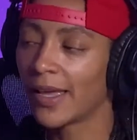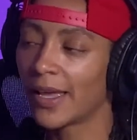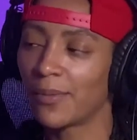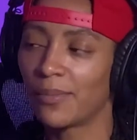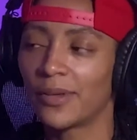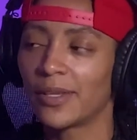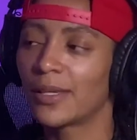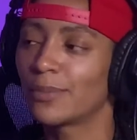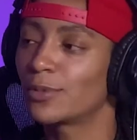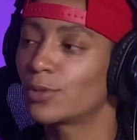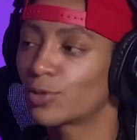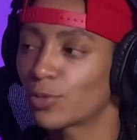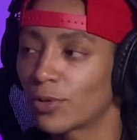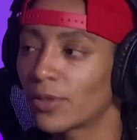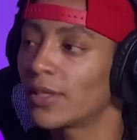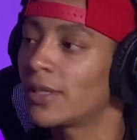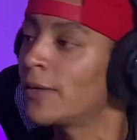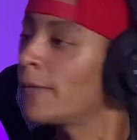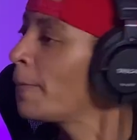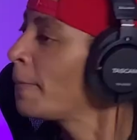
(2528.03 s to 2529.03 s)
and be in
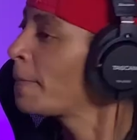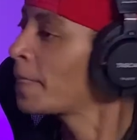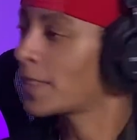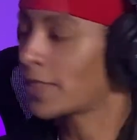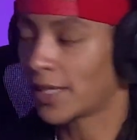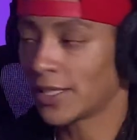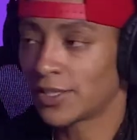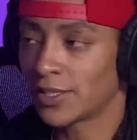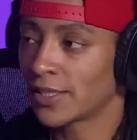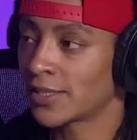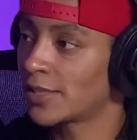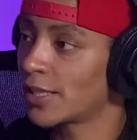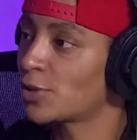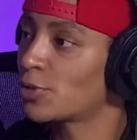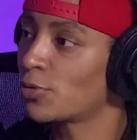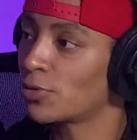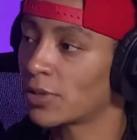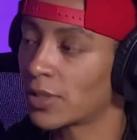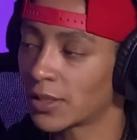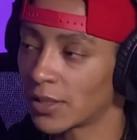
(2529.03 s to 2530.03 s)
between, that just
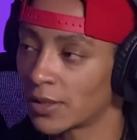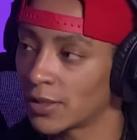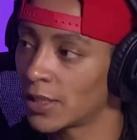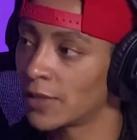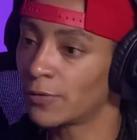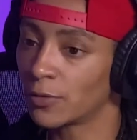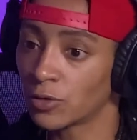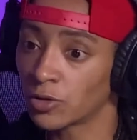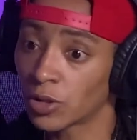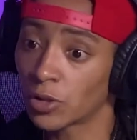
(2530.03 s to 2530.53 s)
sets you on another level.